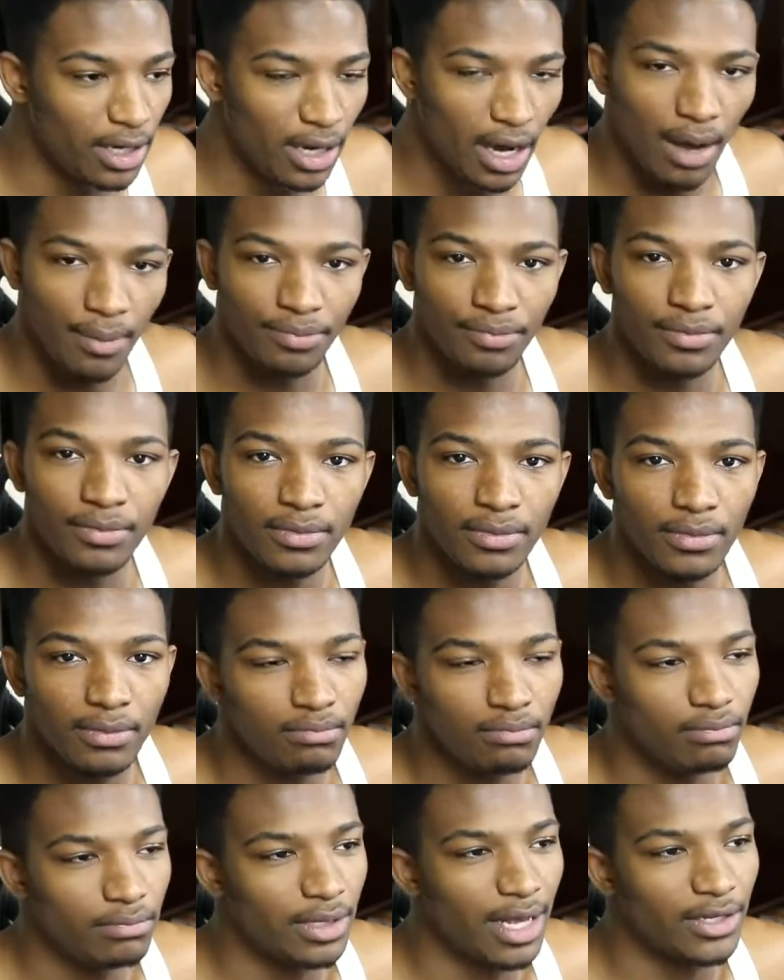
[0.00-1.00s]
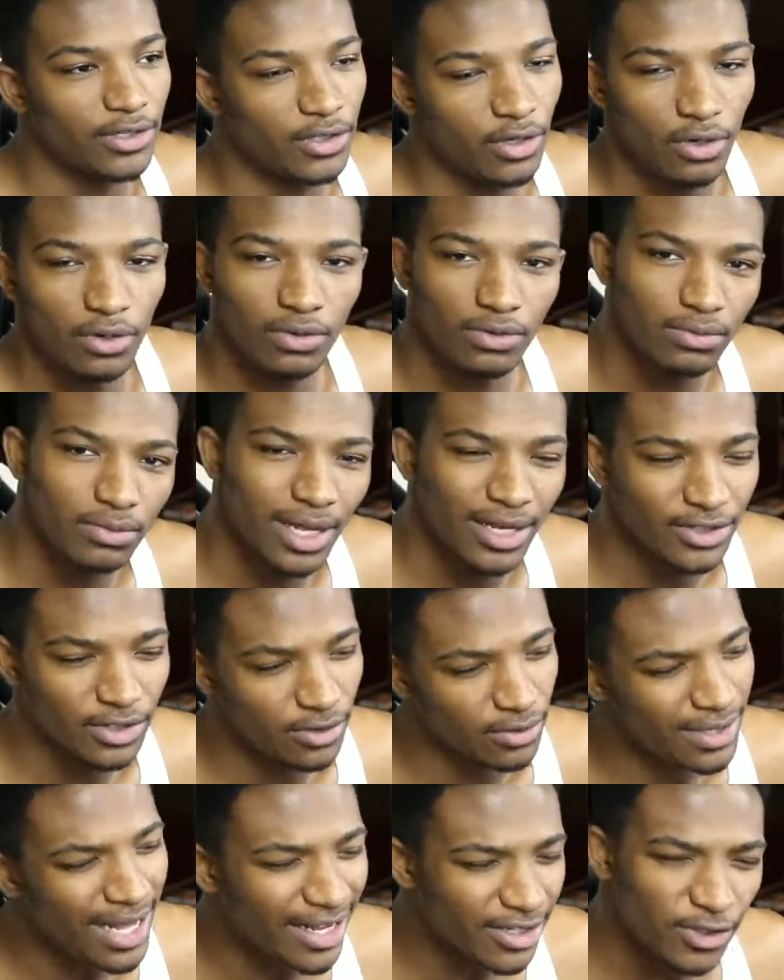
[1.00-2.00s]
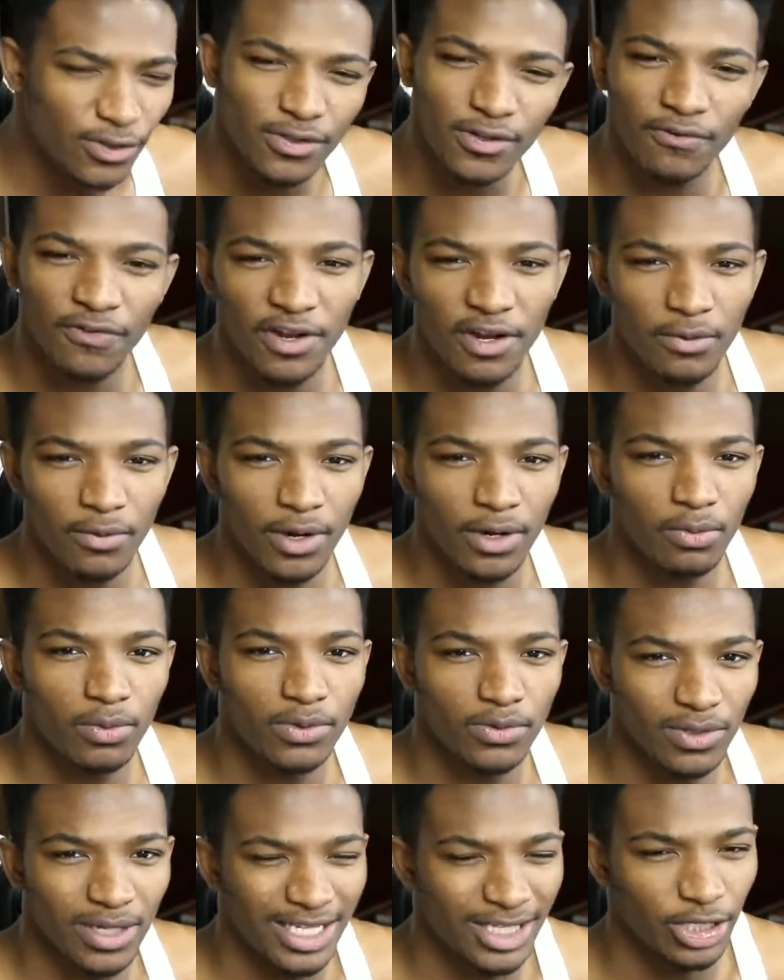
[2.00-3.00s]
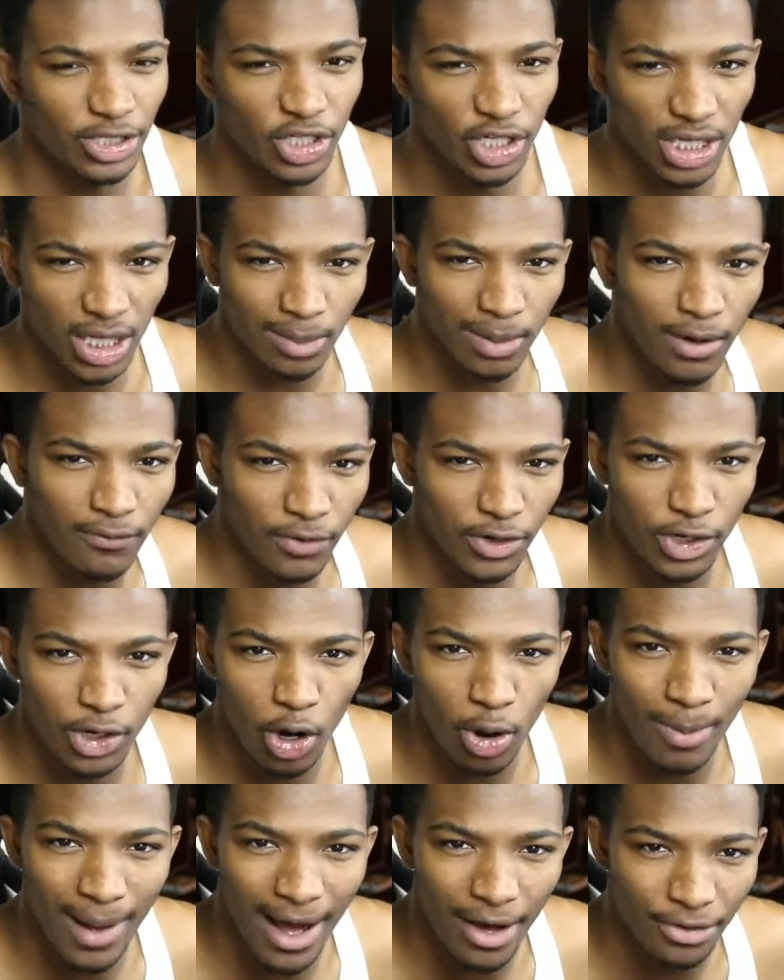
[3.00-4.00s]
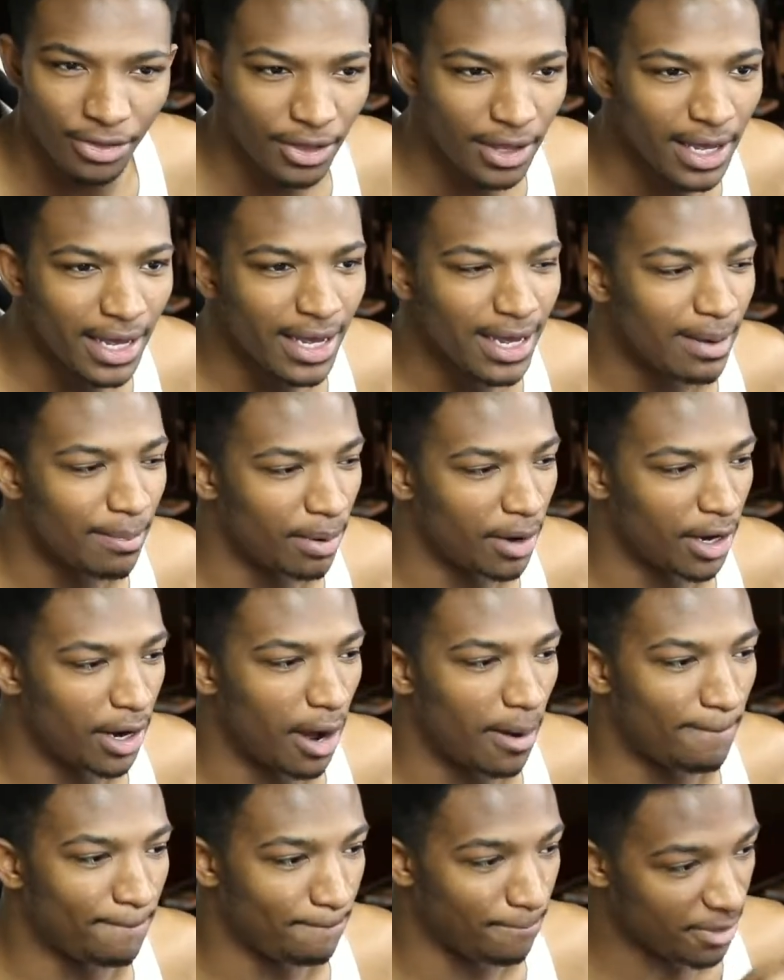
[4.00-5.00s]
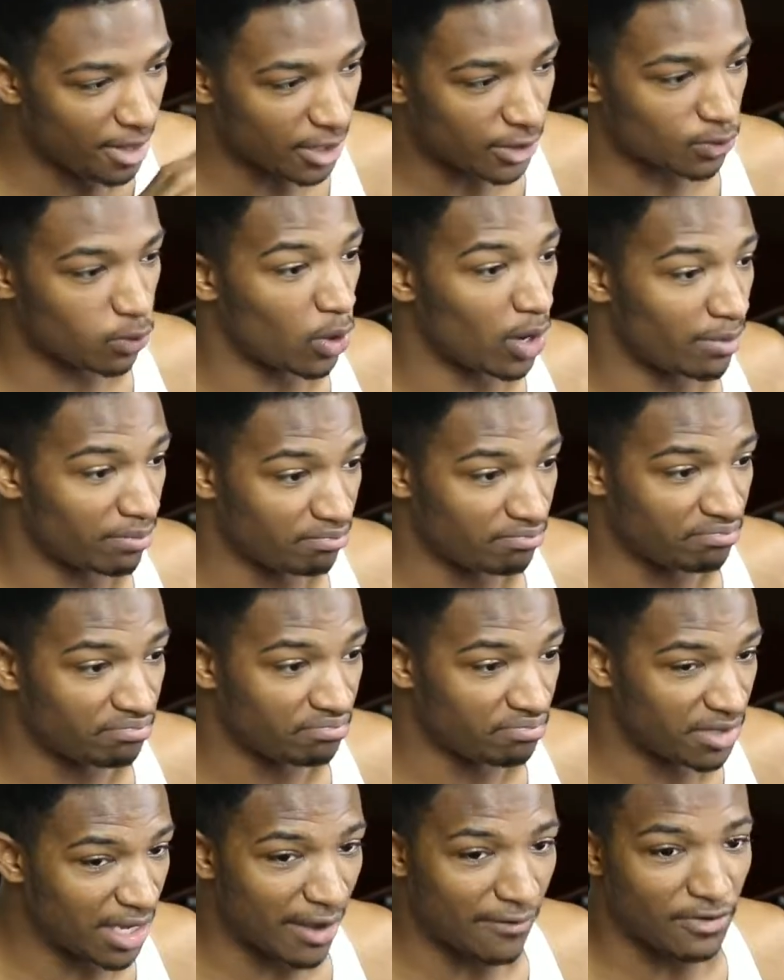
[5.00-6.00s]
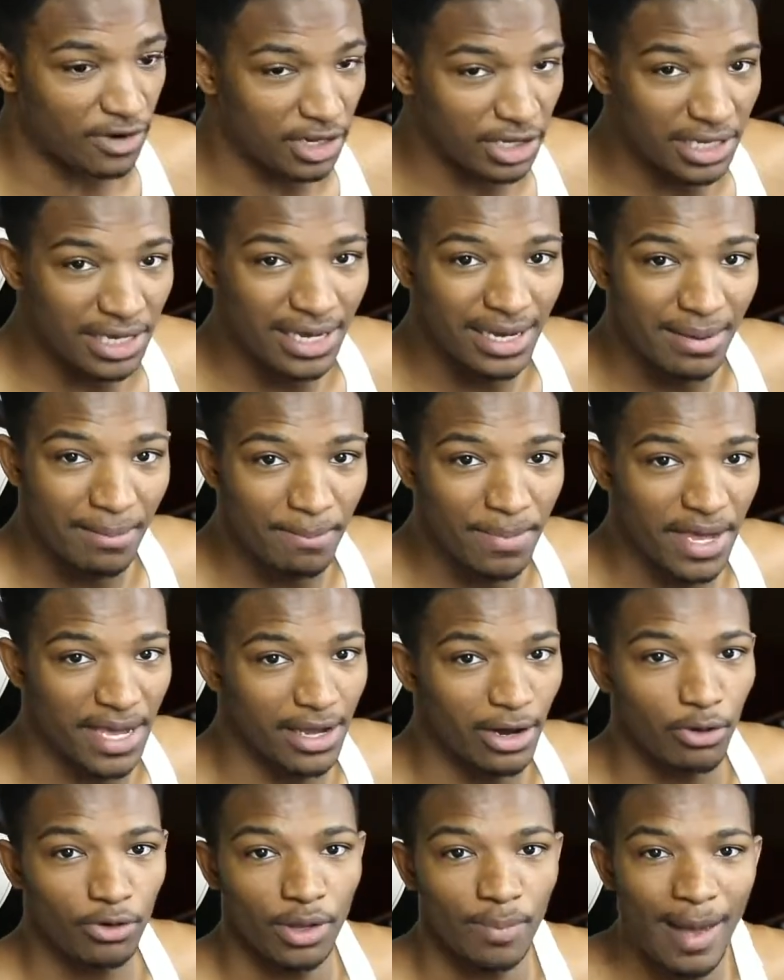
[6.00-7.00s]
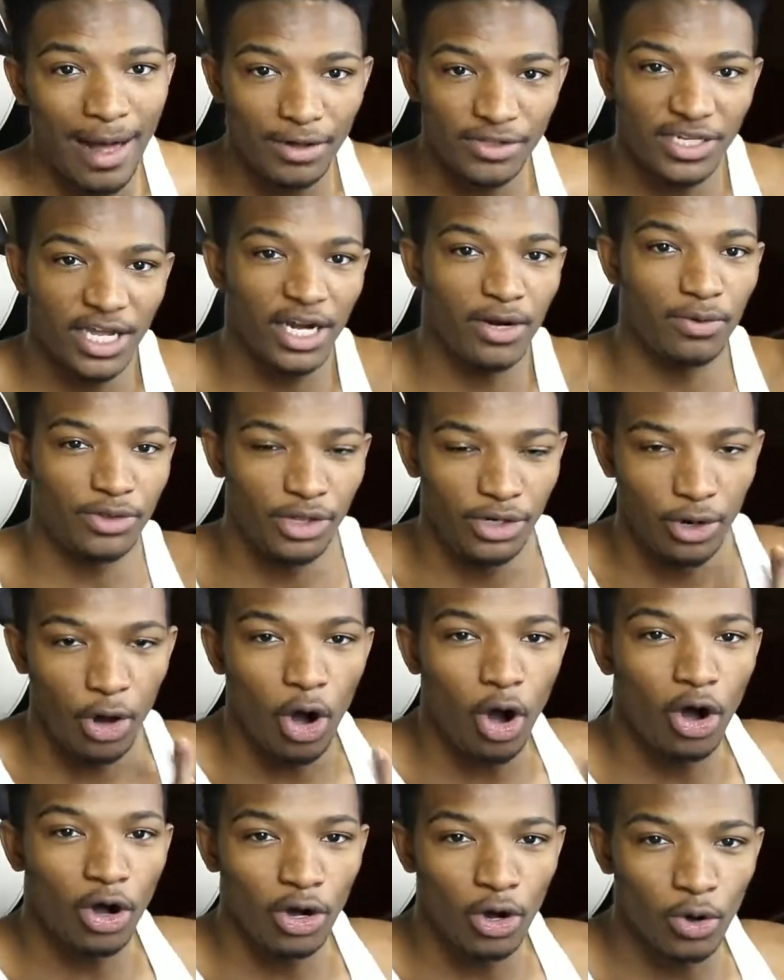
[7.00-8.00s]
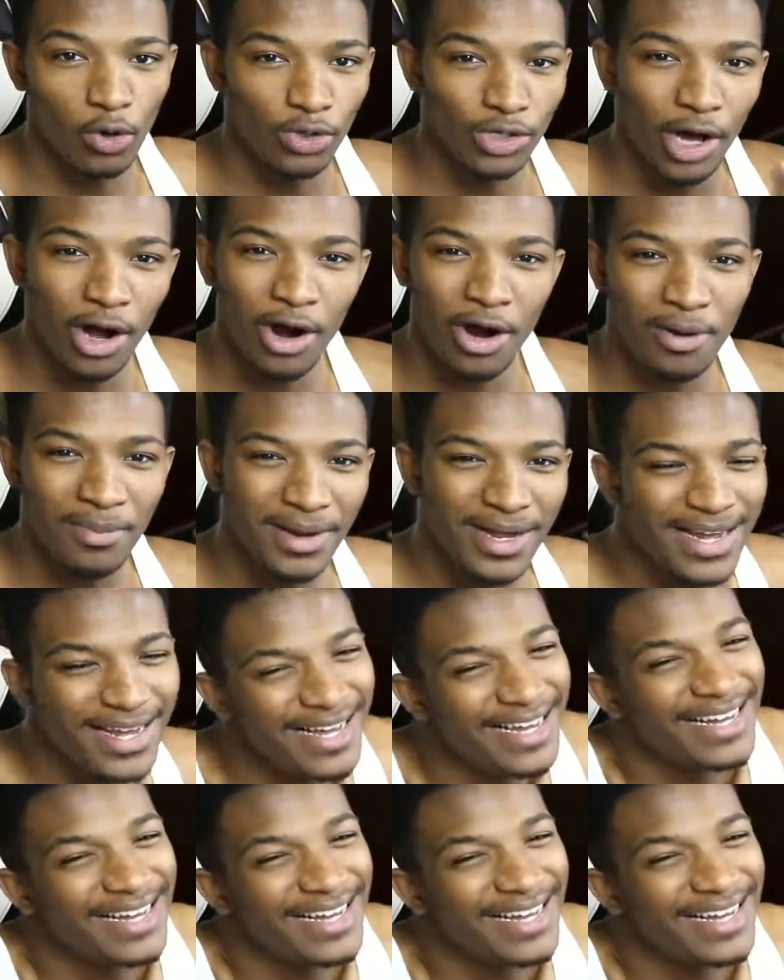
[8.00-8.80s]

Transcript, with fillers: Um, not so, not so, not so severe weird ones like the Jigglypuff with no mouth, but um, this one definitely big, or the Palutena with an all gold arm.